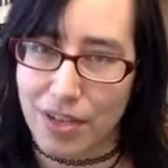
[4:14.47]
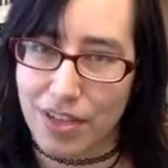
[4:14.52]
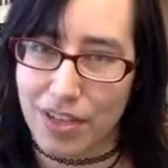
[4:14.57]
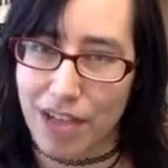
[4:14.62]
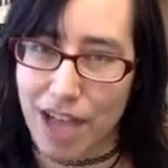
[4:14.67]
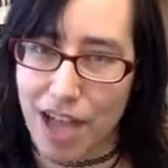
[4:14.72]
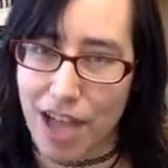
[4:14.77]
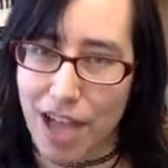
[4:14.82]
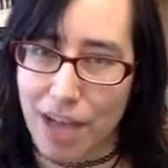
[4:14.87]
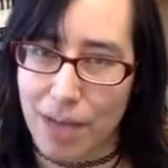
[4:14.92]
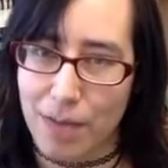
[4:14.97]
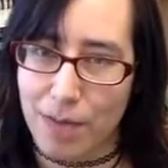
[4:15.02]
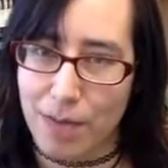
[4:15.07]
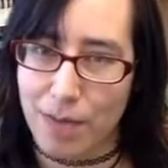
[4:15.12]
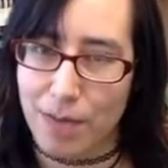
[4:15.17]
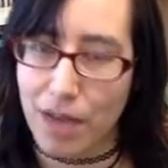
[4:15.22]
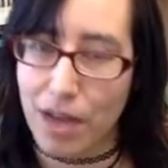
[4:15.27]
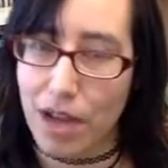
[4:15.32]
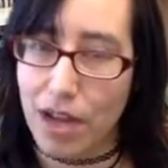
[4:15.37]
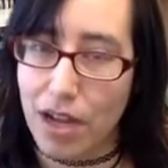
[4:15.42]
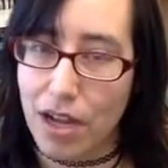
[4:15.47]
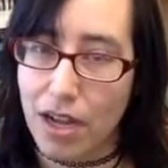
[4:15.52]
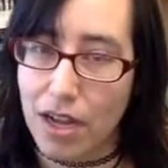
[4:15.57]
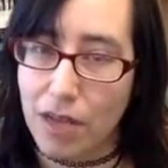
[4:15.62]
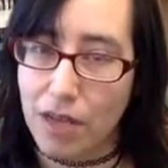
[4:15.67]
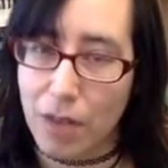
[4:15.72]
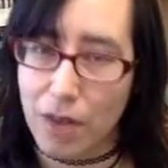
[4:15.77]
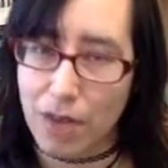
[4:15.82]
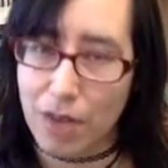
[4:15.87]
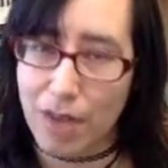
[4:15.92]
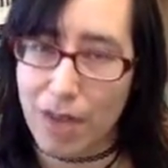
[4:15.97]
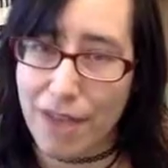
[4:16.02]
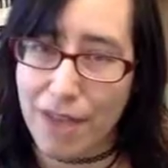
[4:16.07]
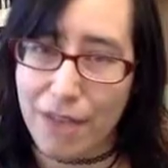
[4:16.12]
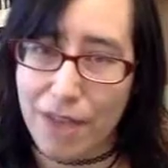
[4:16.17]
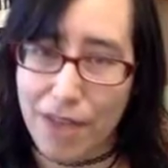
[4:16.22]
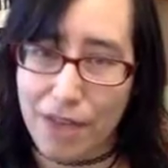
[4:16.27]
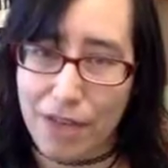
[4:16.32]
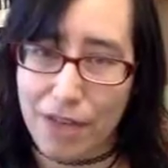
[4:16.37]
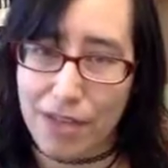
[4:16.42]
Um, one of my
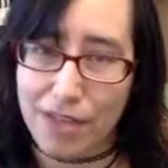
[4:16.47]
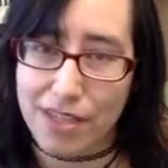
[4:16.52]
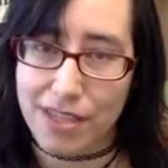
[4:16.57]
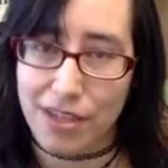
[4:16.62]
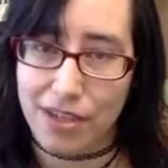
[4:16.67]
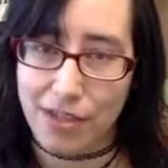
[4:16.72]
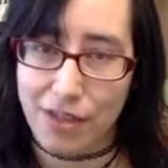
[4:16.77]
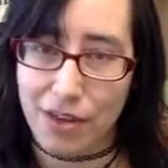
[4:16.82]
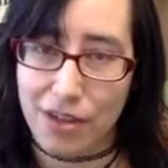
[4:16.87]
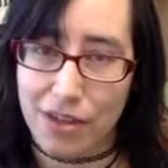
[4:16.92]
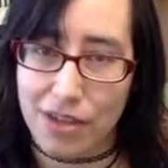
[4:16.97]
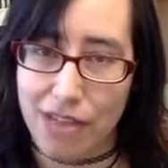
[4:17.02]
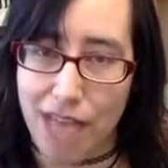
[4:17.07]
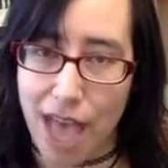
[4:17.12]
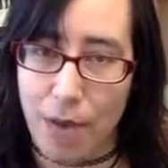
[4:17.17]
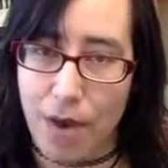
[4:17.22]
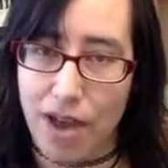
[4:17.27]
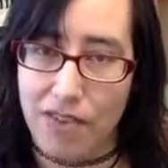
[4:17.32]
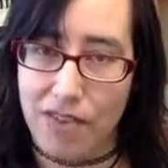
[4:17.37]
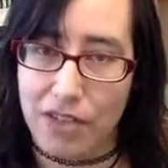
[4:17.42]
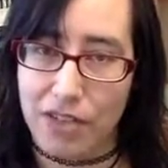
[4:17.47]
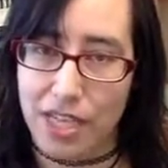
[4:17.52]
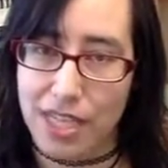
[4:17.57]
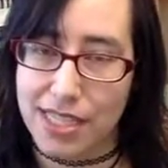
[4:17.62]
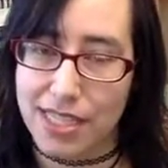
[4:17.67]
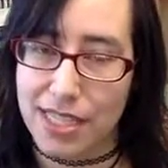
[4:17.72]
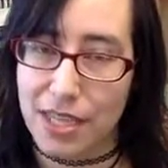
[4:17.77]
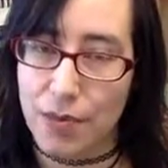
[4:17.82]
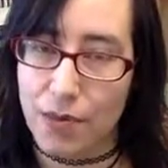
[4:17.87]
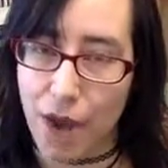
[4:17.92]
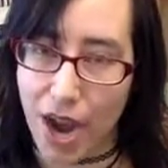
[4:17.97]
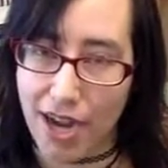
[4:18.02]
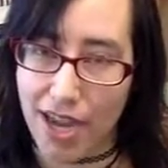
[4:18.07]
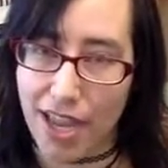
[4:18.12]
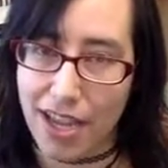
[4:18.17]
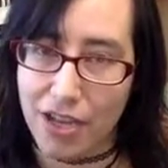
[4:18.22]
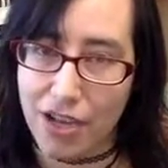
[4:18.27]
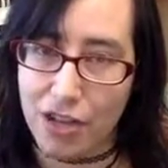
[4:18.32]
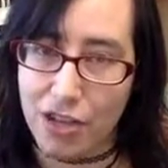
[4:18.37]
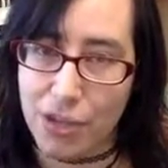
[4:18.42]
favorites of hers, however, is the
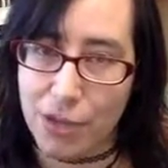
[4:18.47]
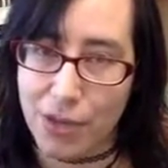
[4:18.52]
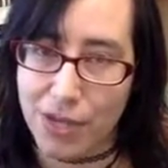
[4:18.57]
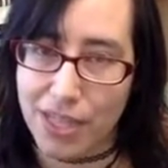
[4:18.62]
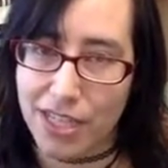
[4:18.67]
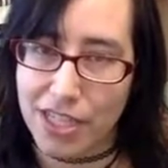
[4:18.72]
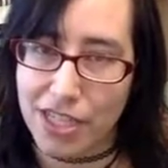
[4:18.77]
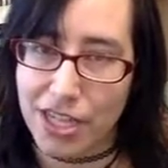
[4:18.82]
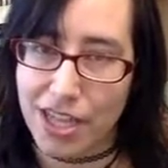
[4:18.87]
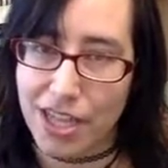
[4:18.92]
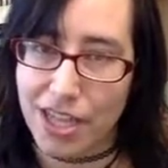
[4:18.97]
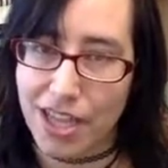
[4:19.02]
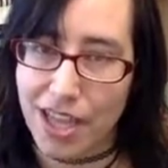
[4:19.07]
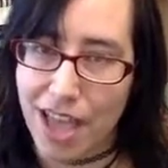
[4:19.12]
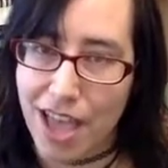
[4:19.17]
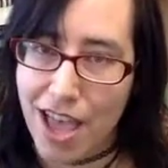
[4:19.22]
Wideacre trilogy,